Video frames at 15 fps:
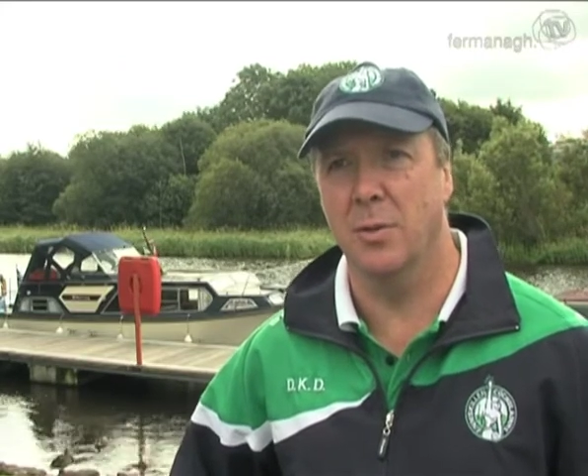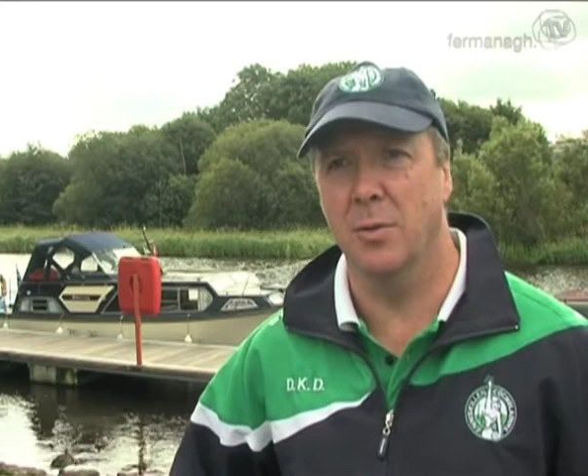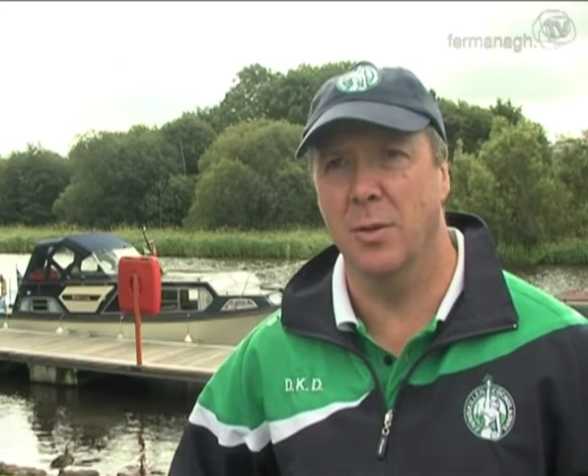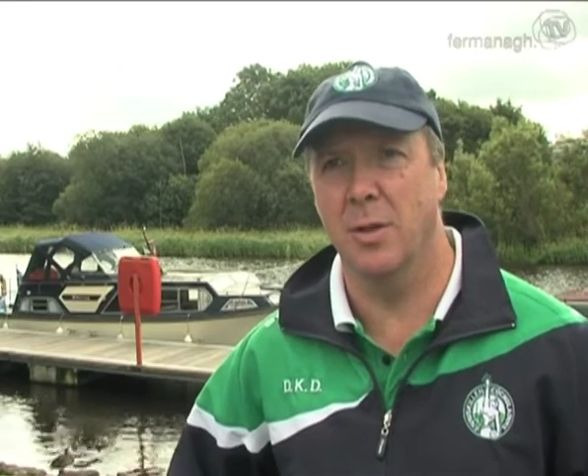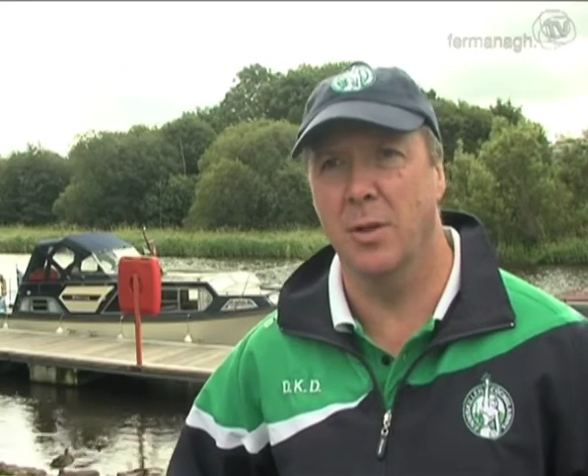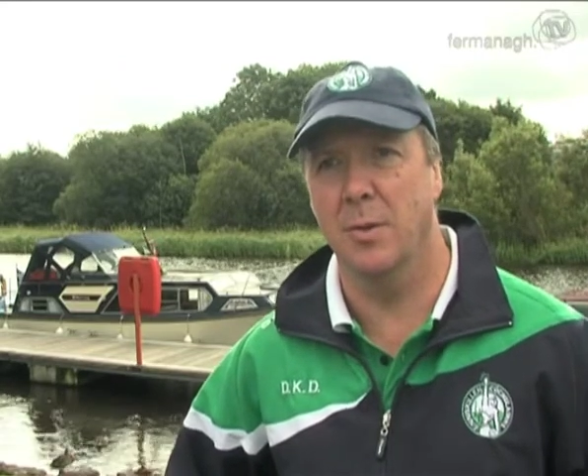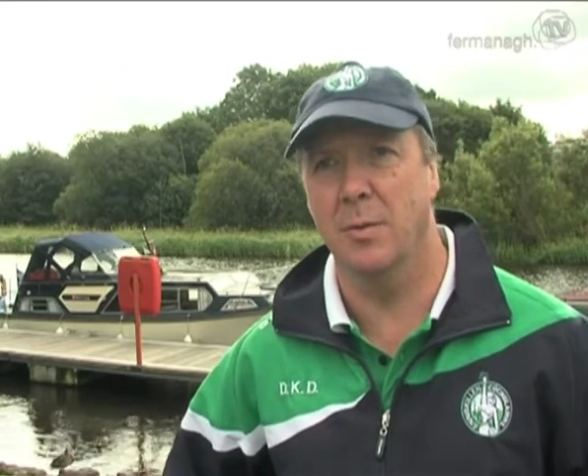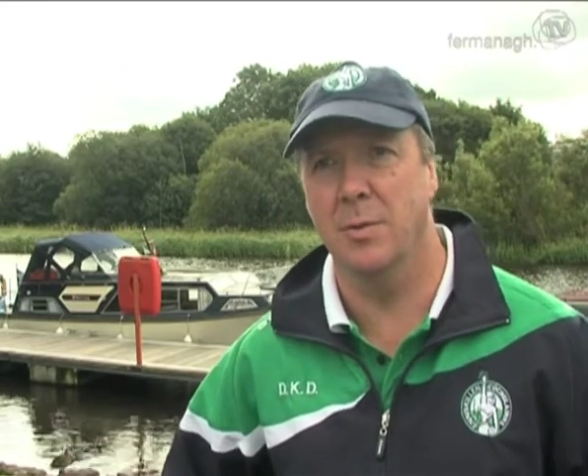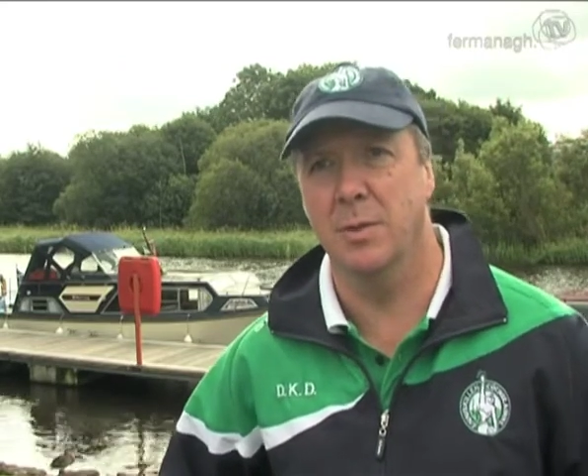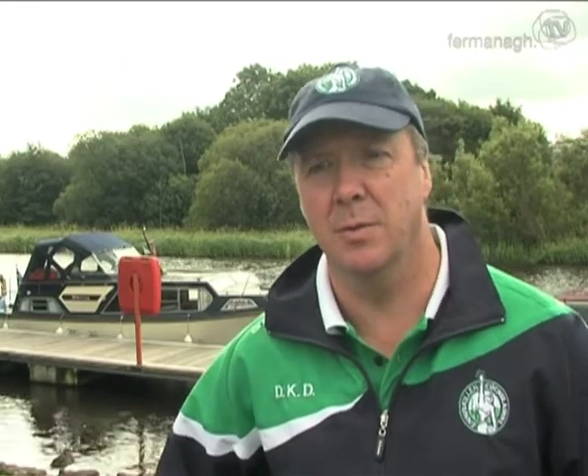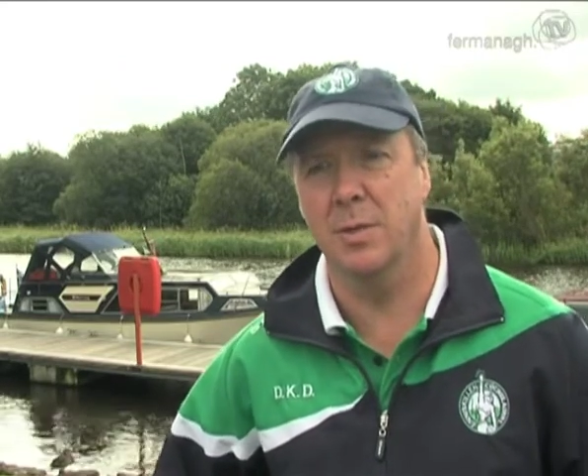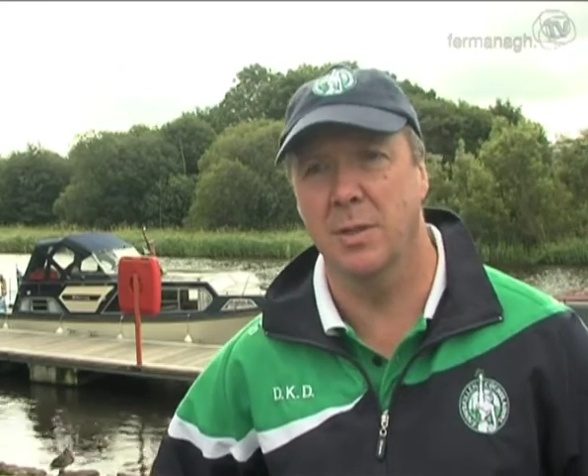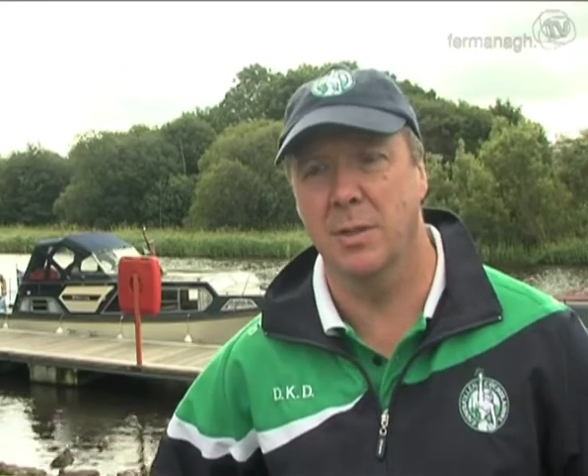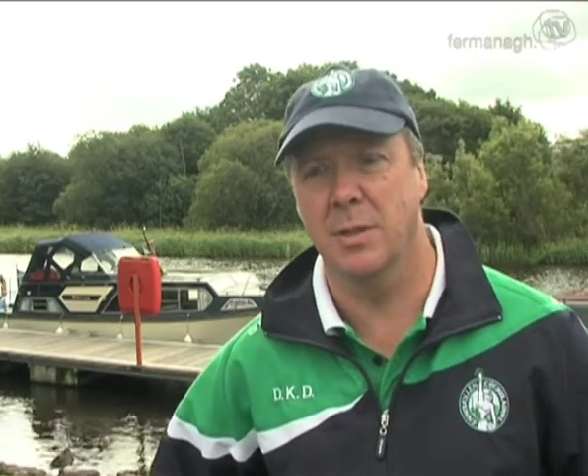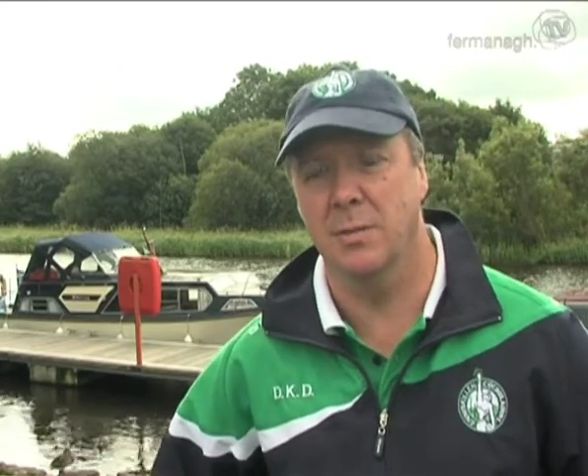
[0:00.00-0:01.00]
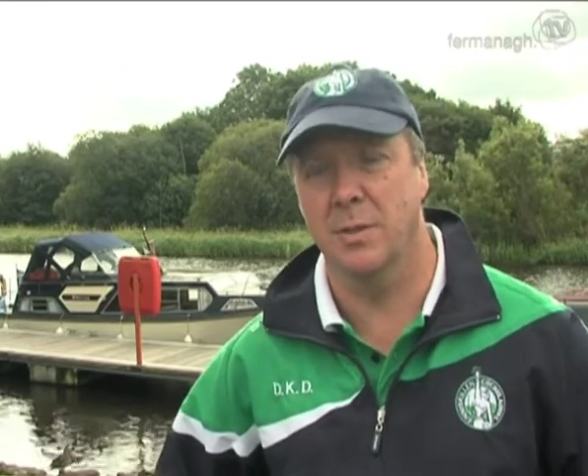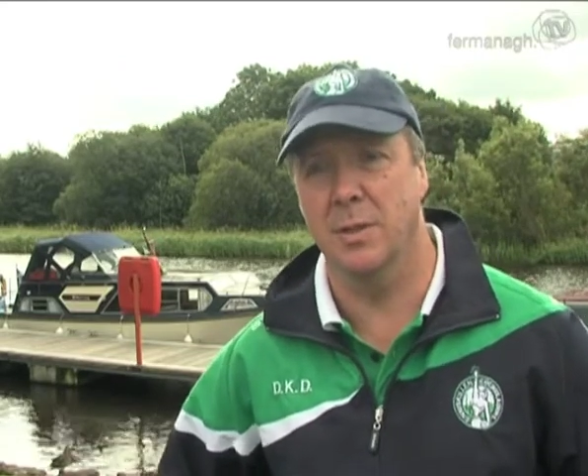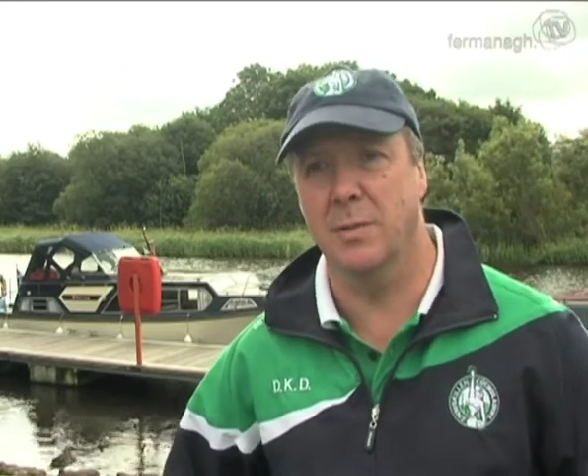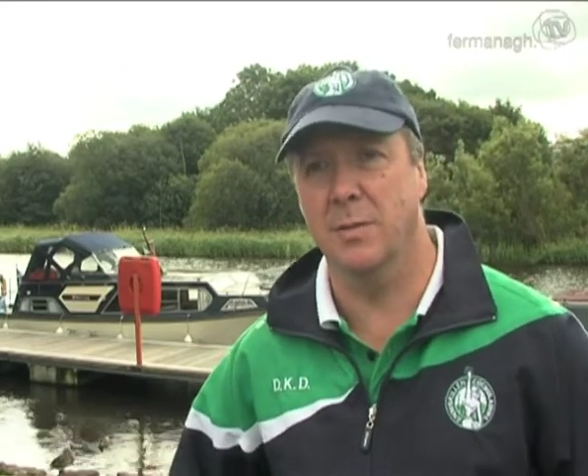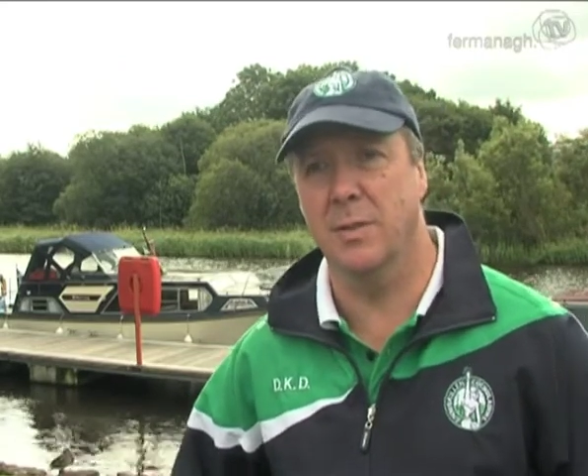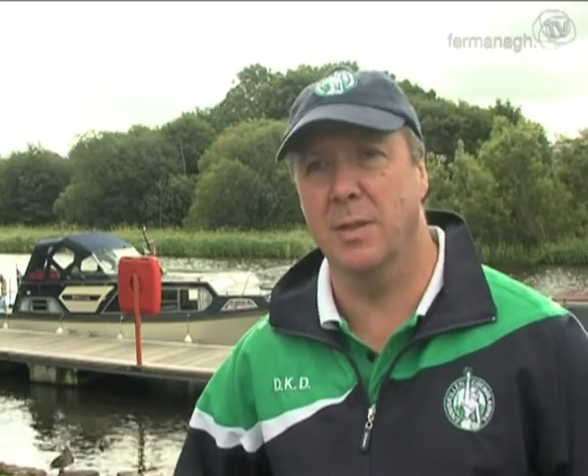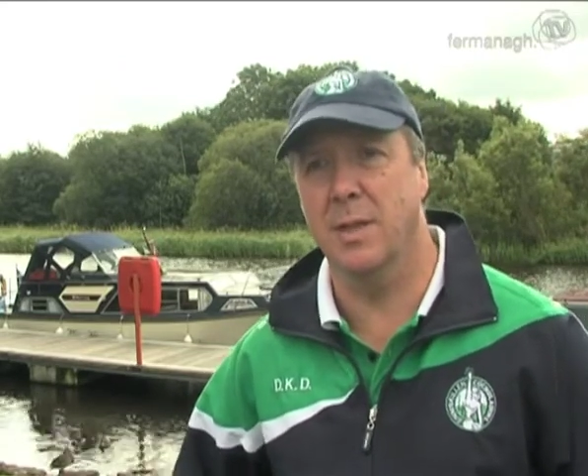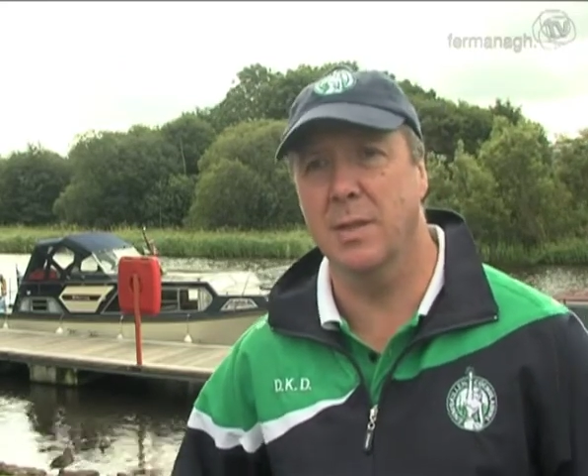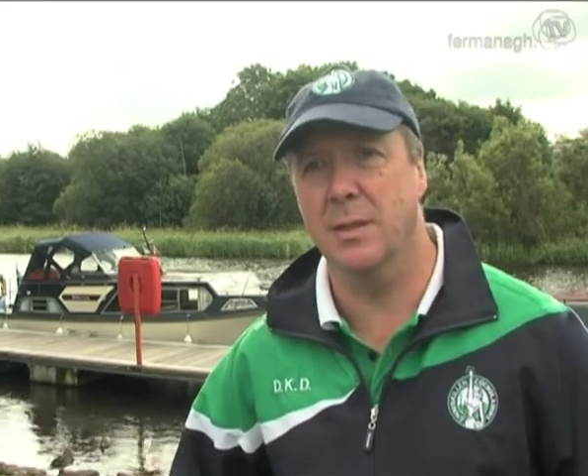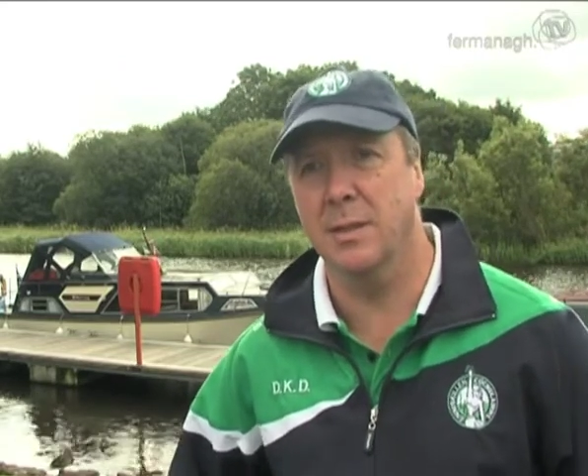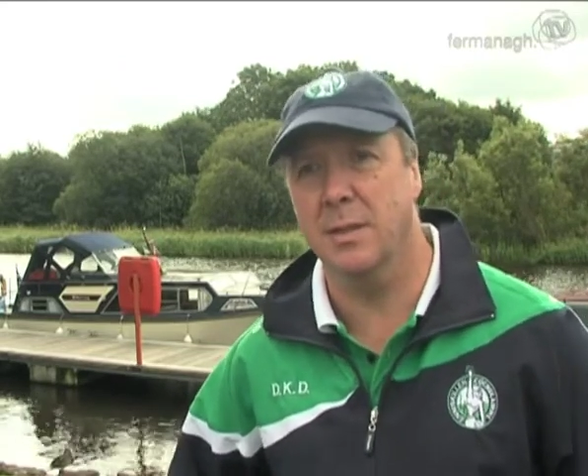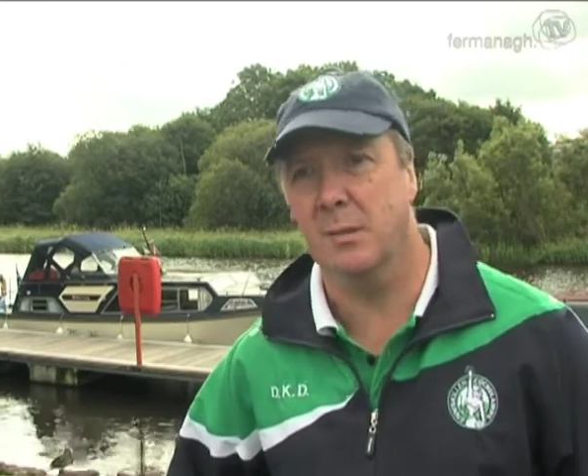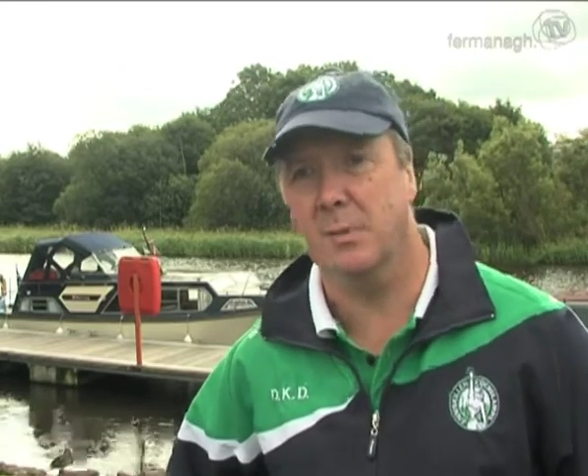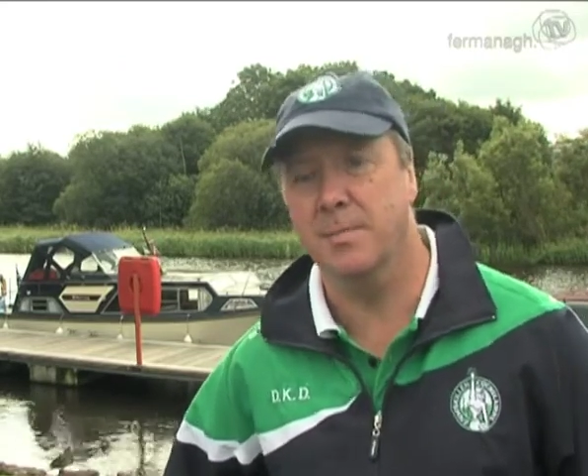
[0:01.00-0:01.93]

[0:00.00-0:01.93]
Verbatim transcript: local clubs, which is which is fantastic.